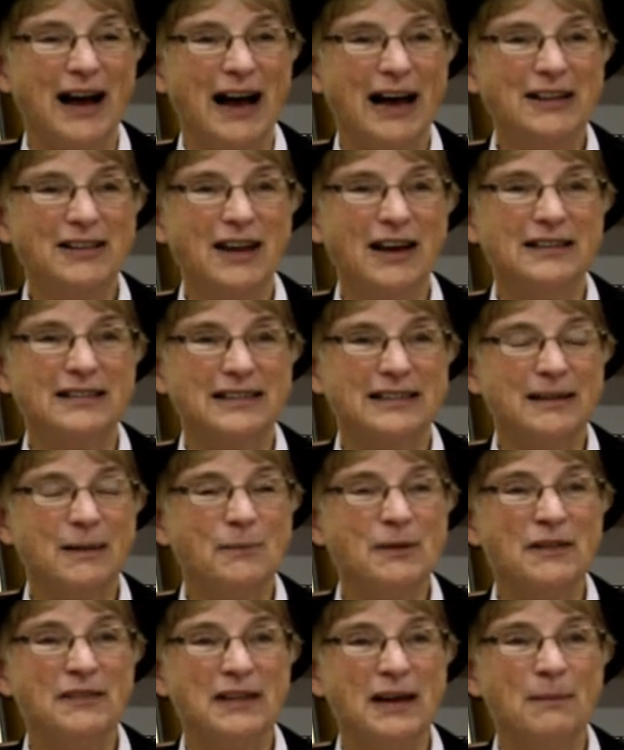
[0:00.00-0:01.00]
I thought
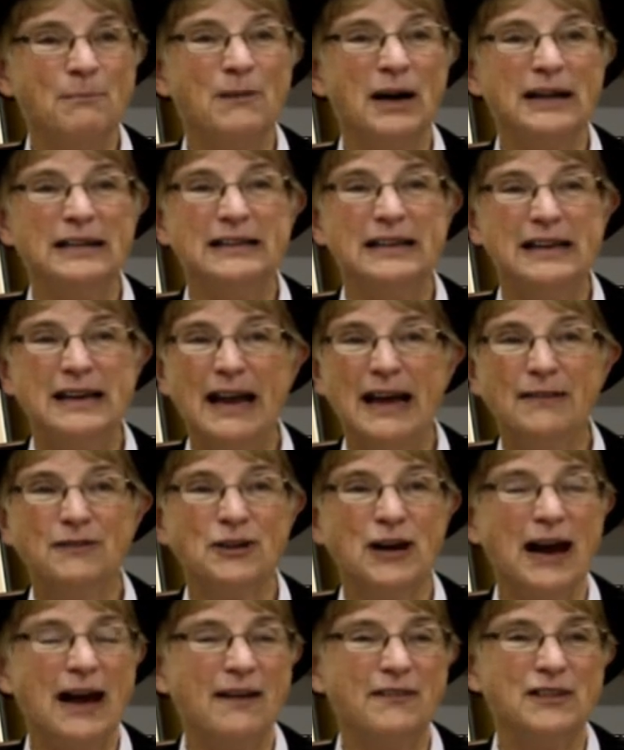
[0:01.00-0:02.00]
some of them might
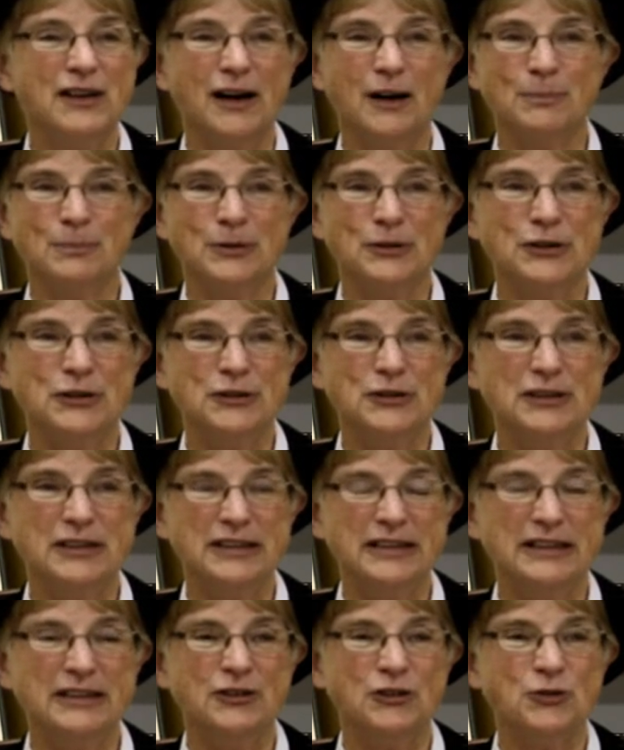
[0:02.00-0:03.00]
never have the
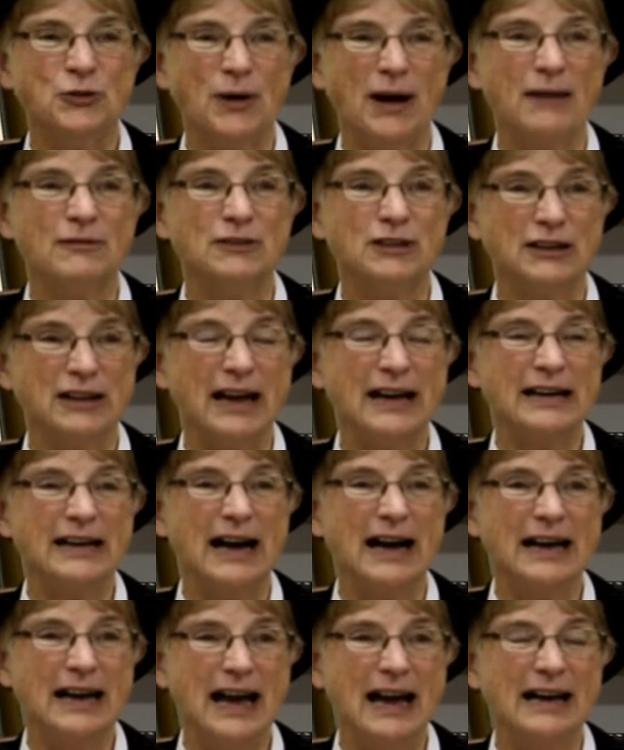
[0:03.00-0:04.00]
opportunity to travel like
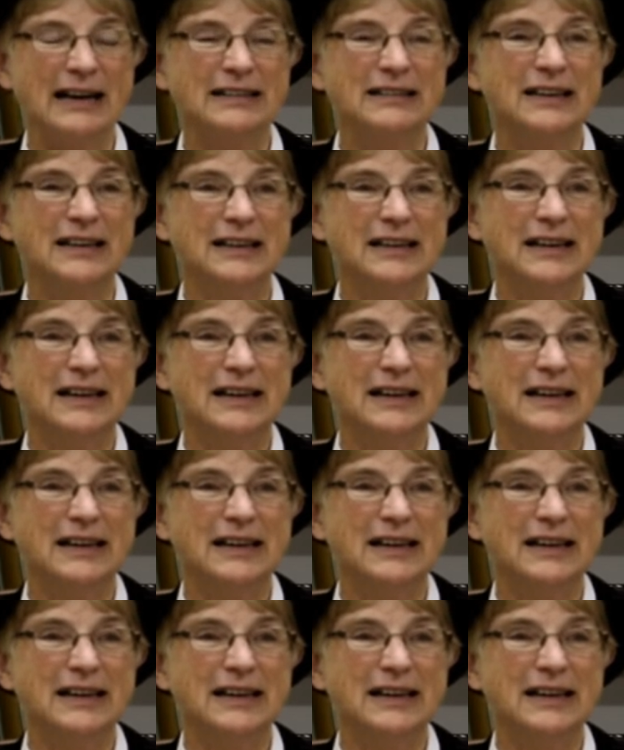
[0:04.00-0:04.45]
I had.